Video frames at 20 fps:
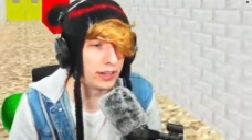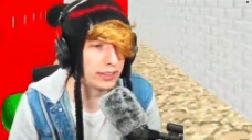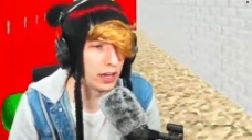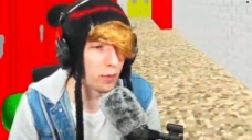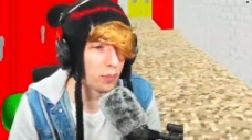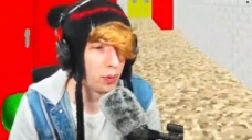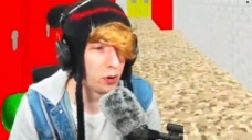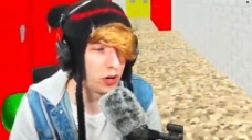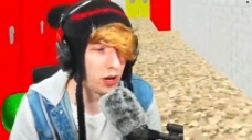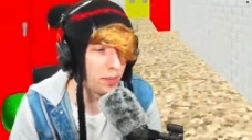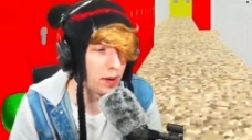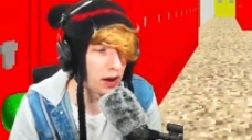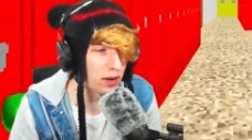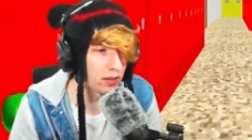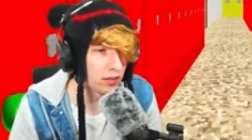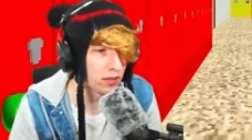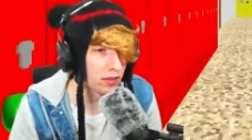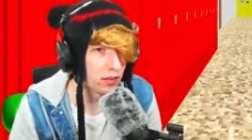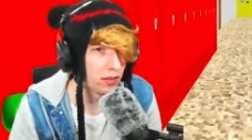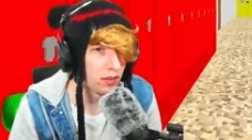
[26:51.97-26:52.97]
there, Pookie Bear.
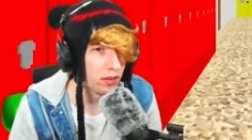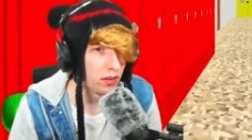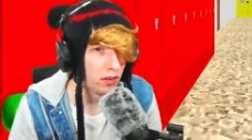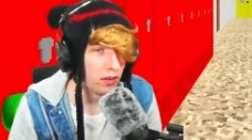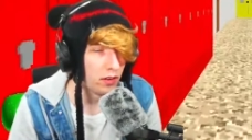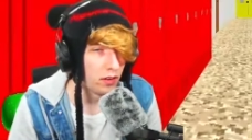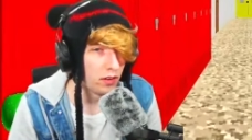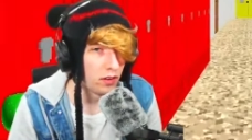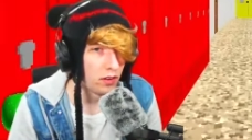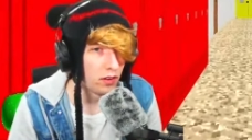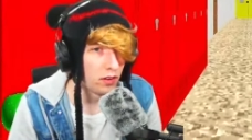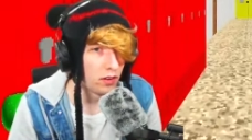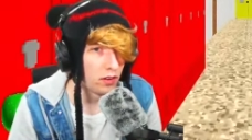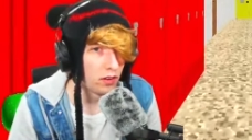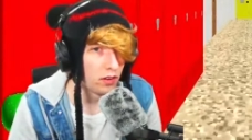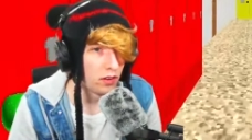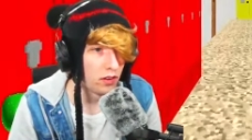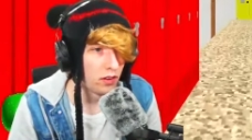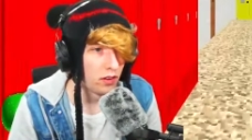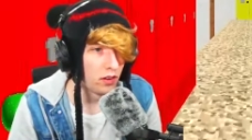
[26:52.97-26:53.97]

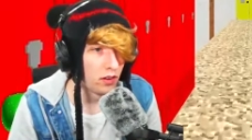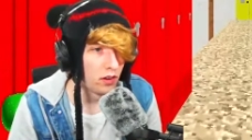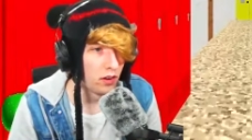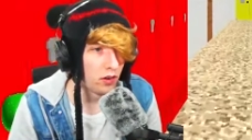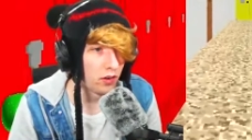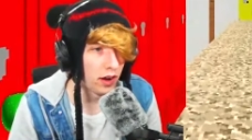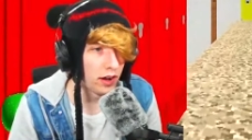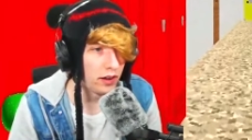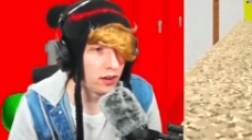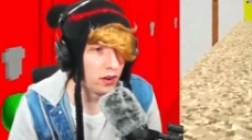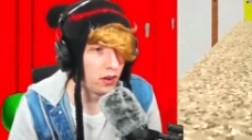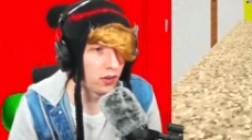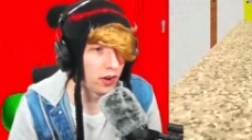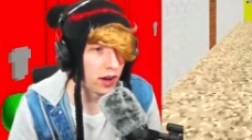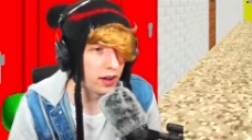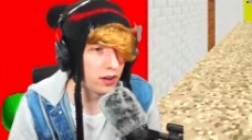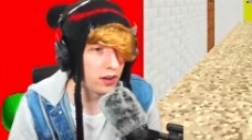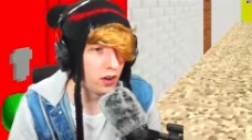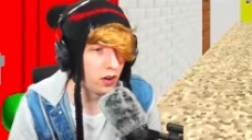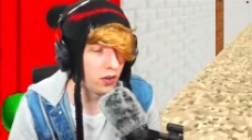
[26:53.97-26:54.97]
Okay,
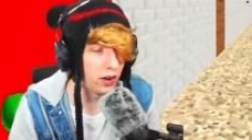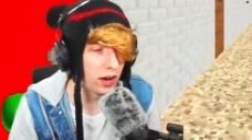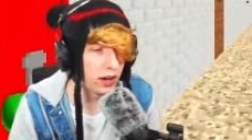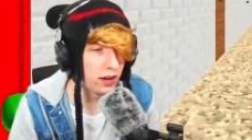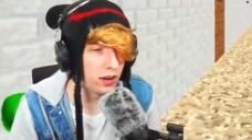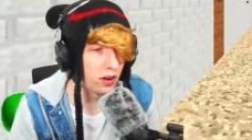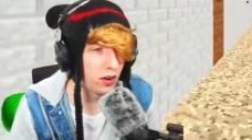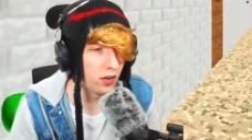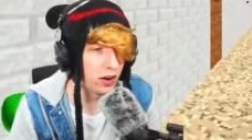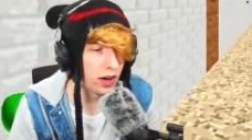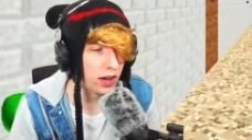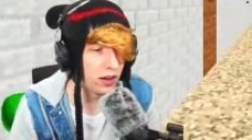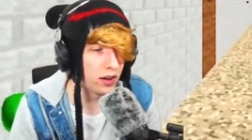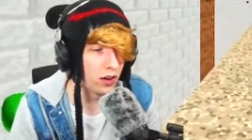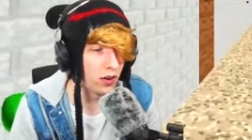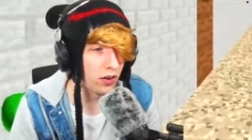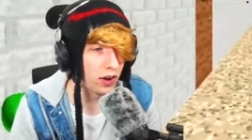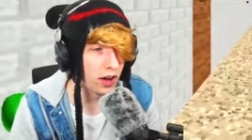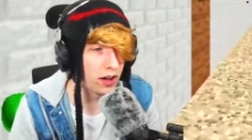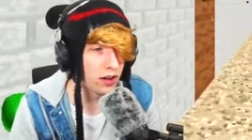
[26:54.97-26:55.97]
okay, okay, okay,
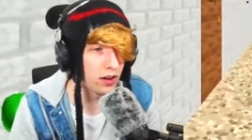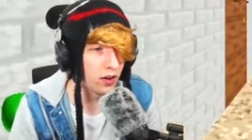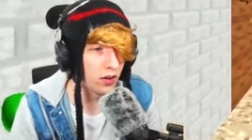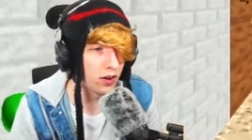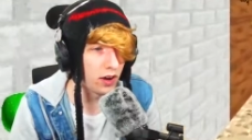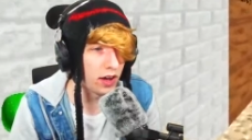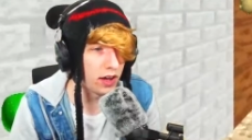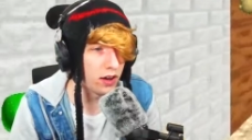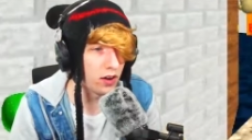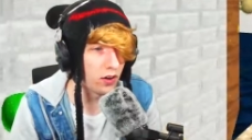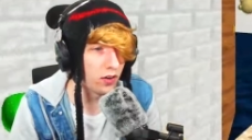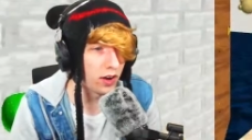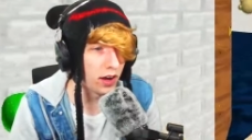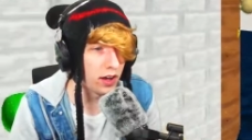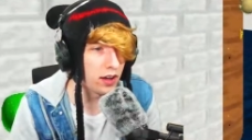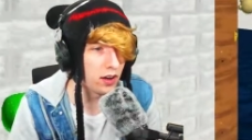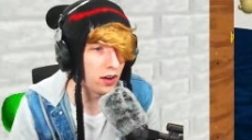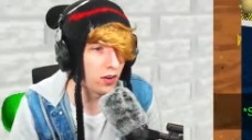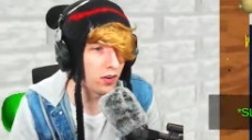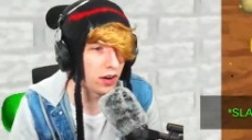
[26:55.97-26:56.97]
okay, okay,
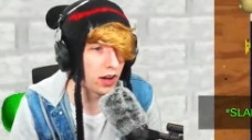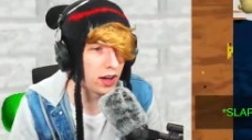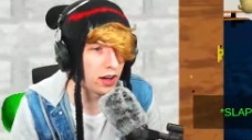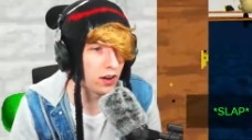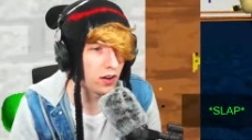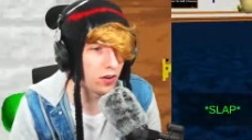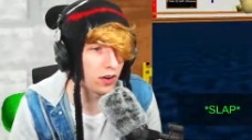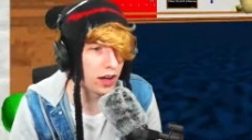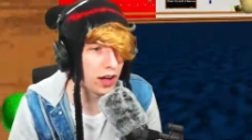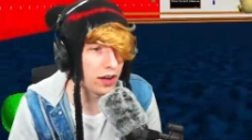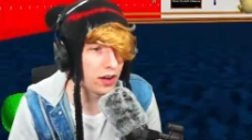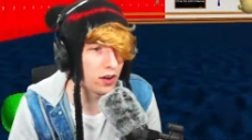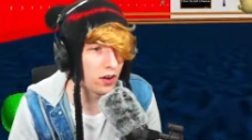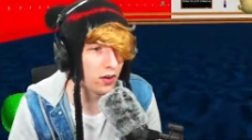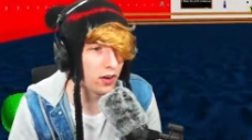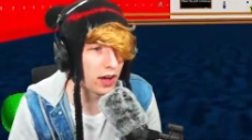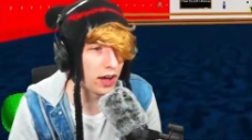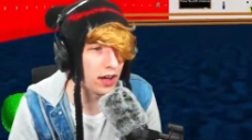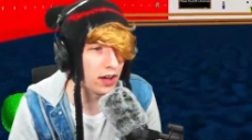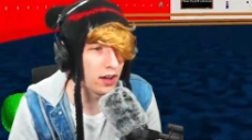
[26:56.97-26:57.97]
okay, okay, okay,
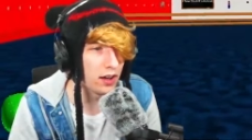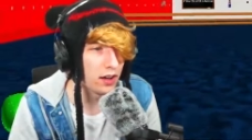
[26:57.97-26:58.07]
okay.